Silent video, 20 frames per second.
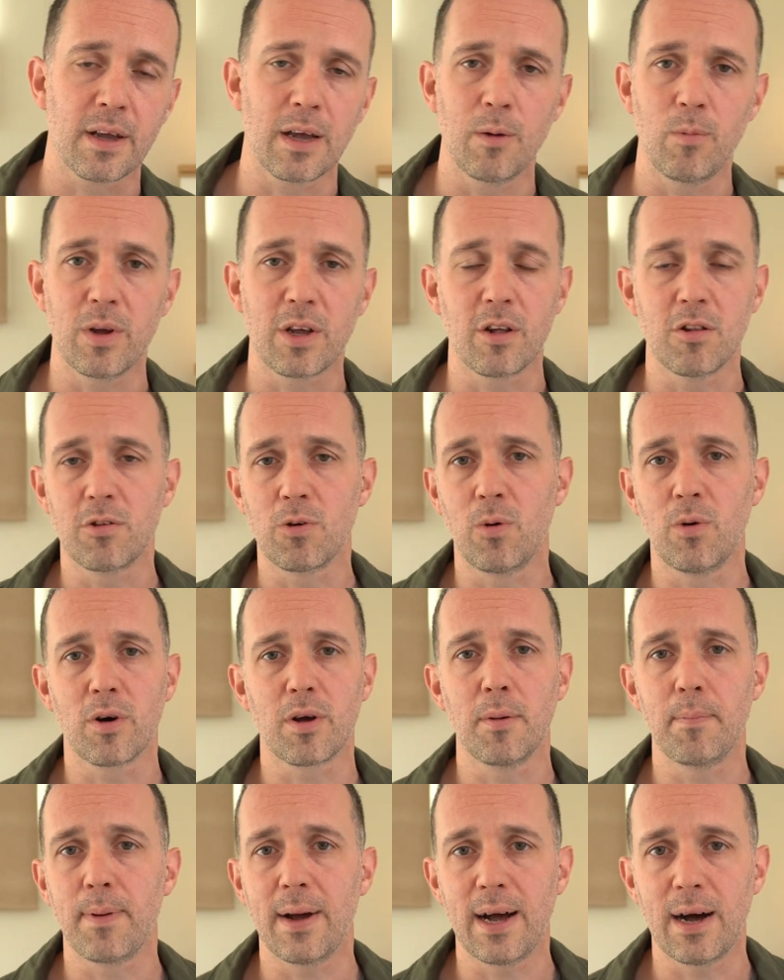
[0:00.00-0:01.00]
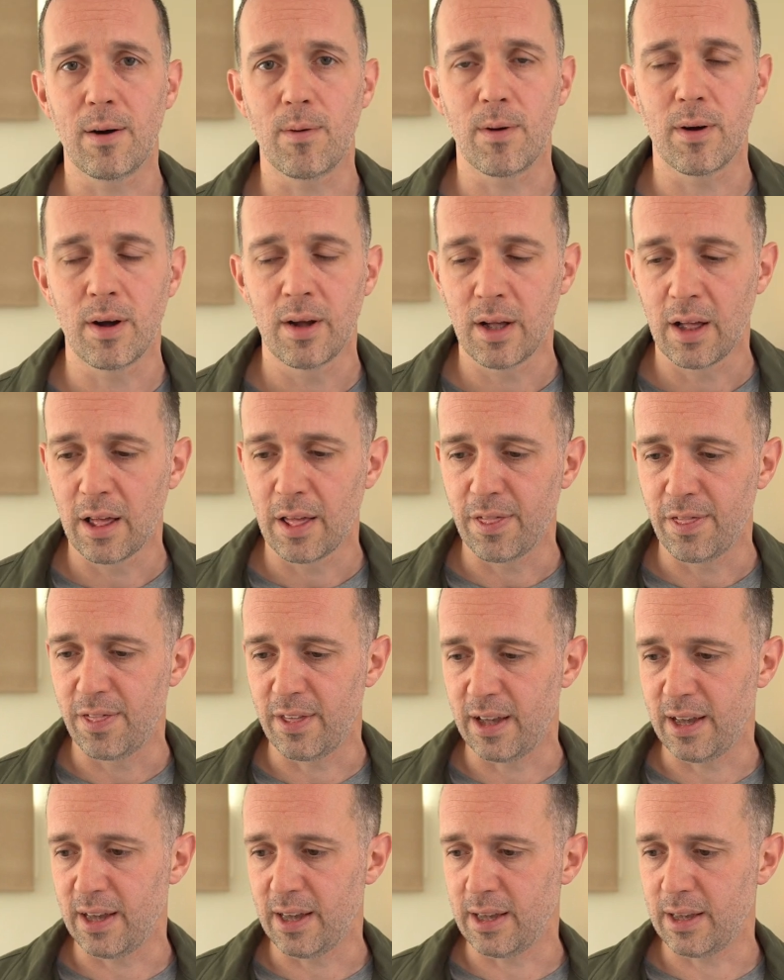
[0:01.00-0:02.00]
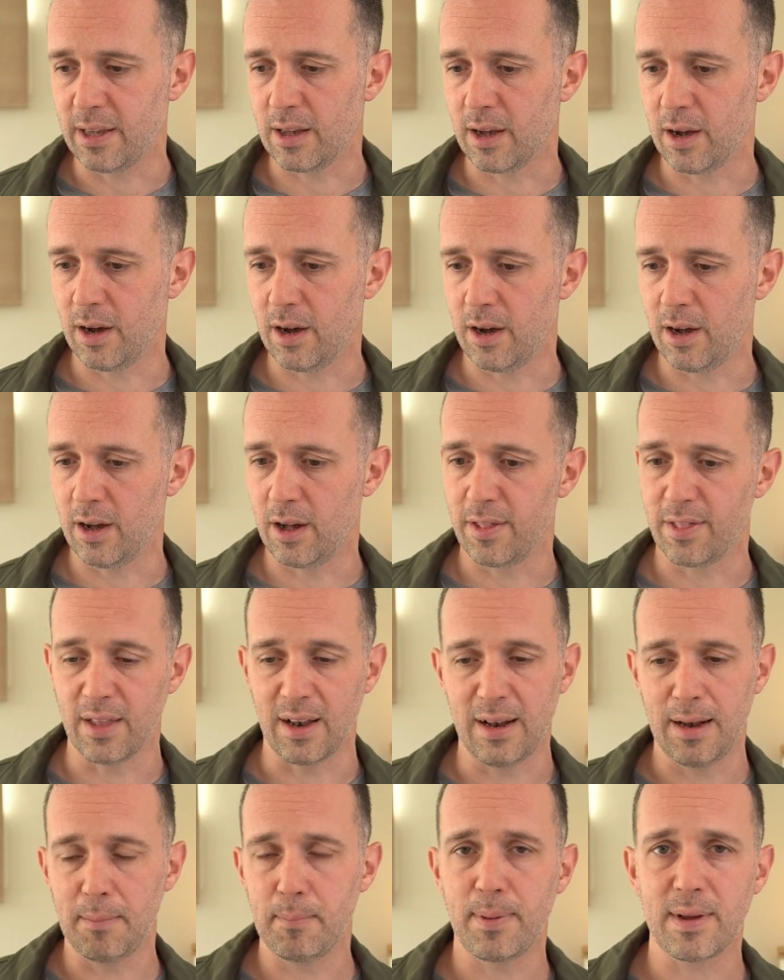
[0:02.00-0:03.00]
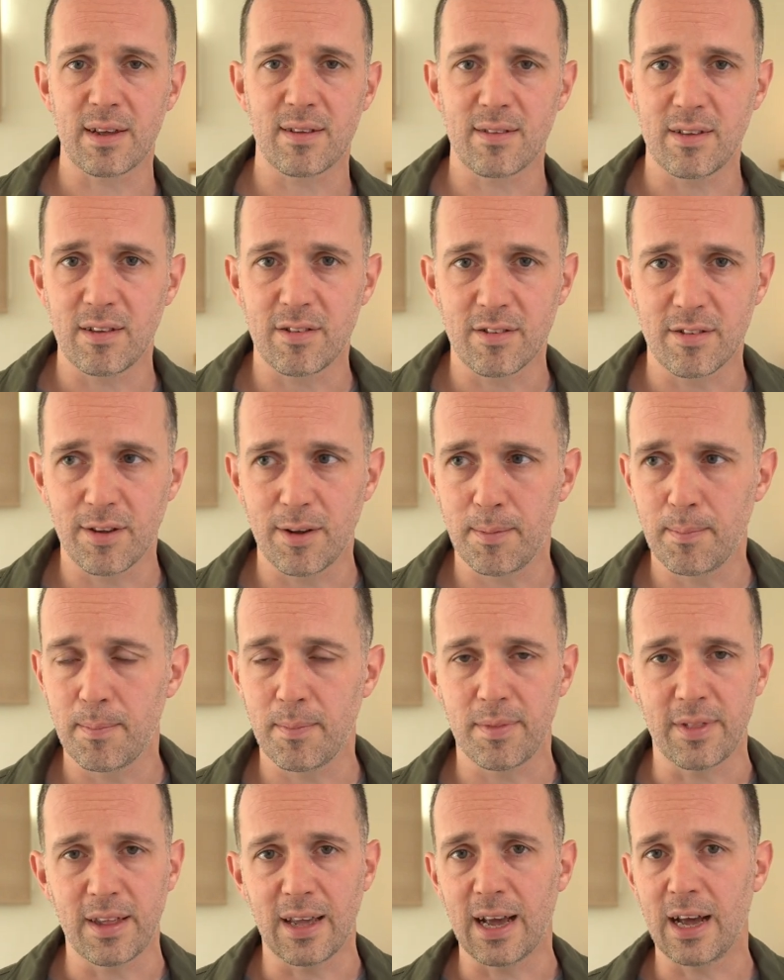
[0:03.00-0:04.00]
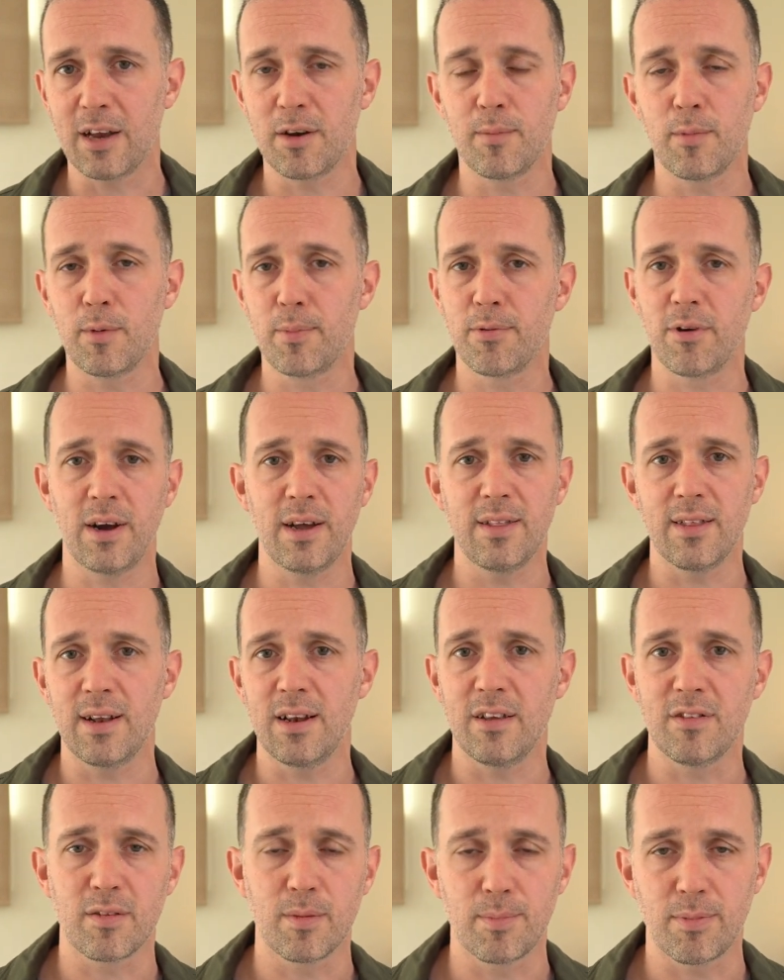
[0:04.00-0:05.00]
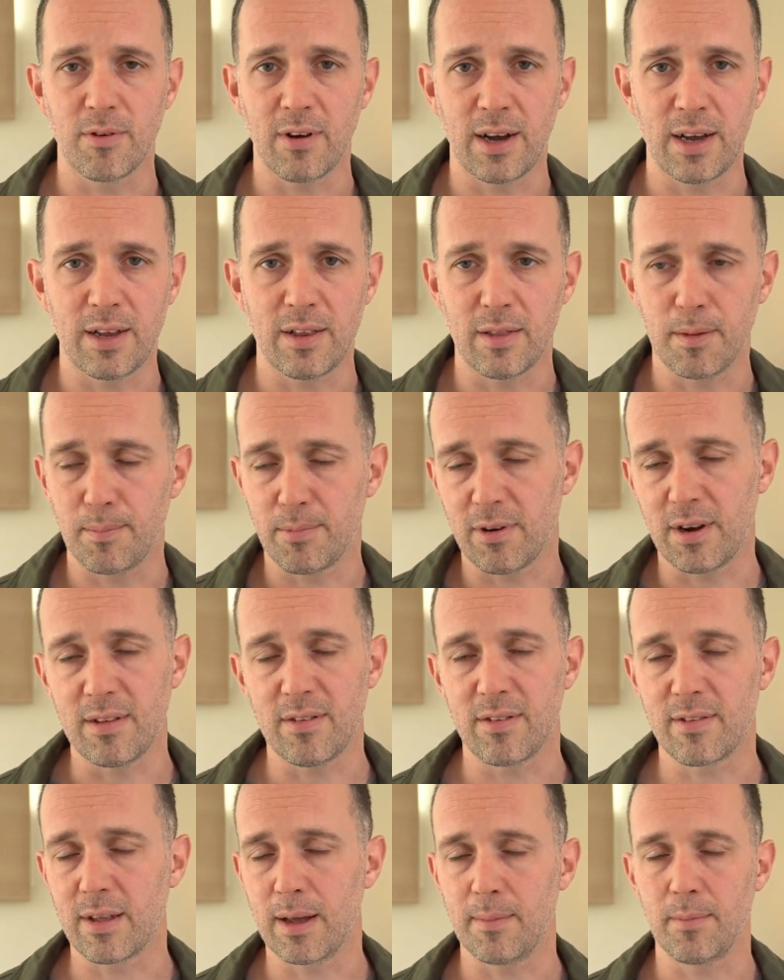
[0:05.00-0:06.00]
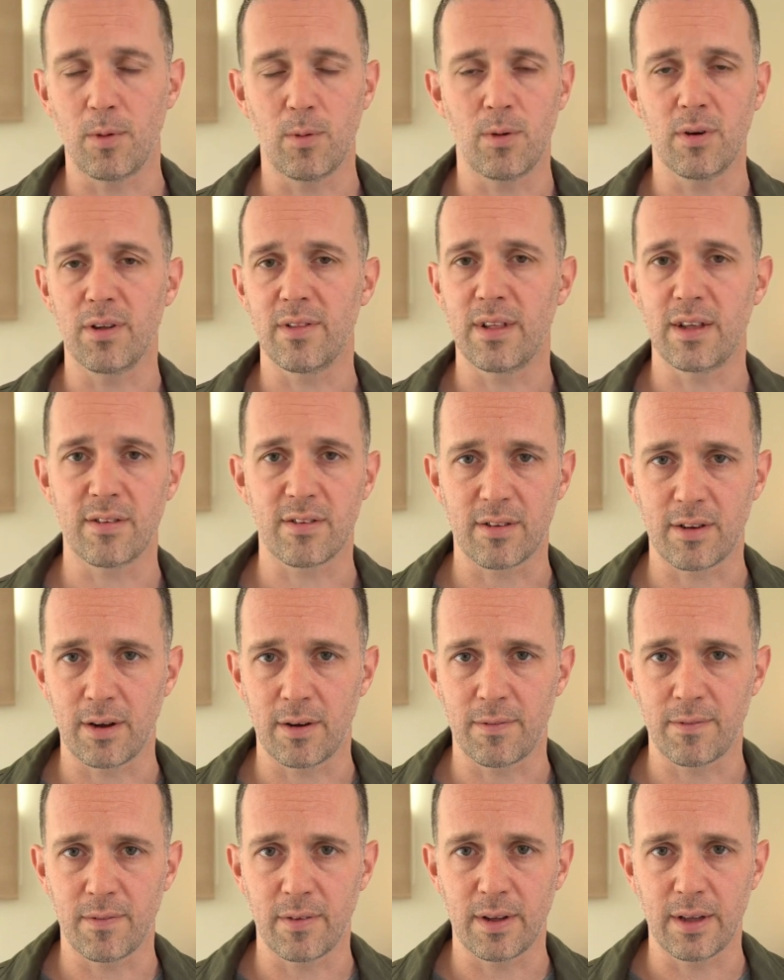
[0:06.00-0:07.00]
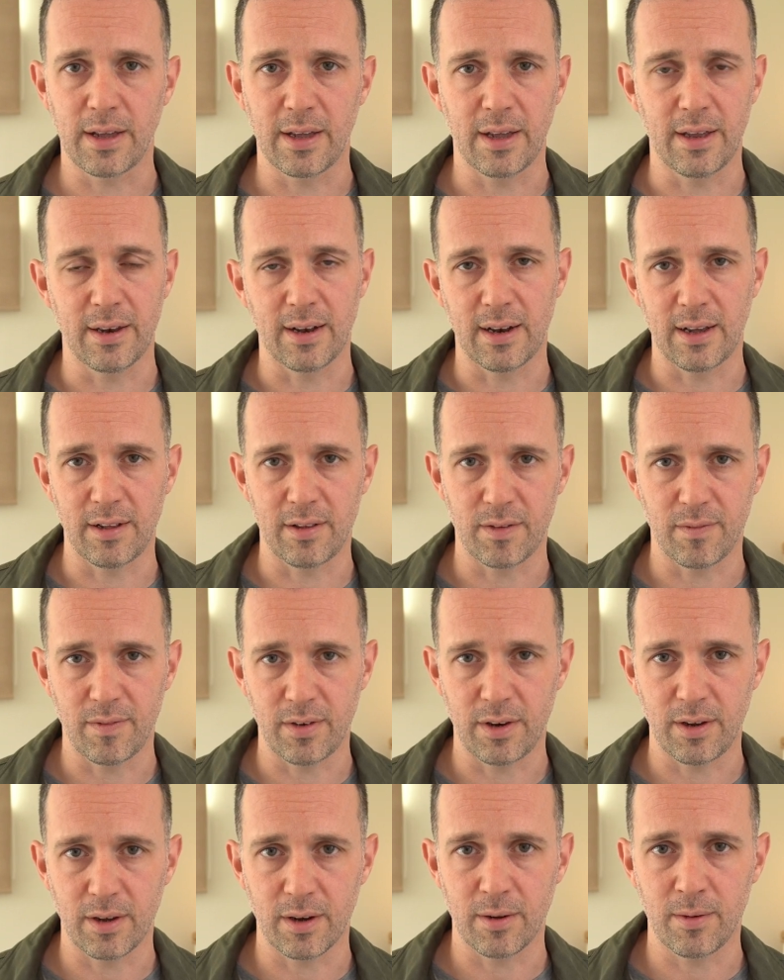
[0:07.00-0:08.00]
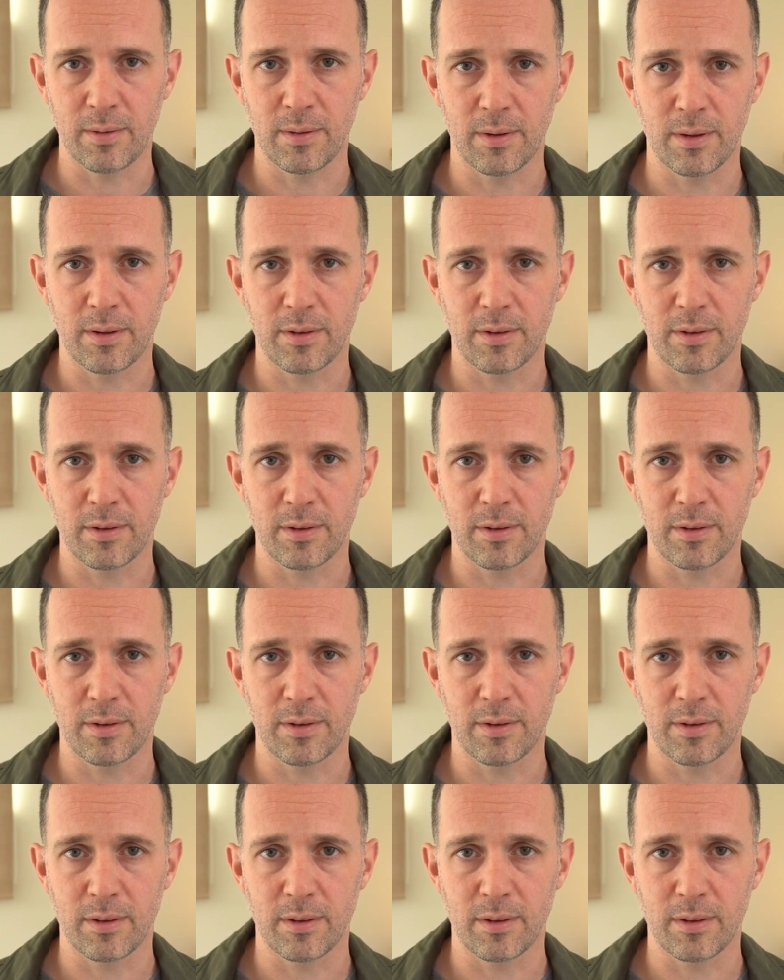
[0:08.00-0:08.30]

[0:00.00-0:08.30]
Okay, we can talk about the limbic system, the animal brain, the lizard brain, the brainstem, all of that stuff in a later video.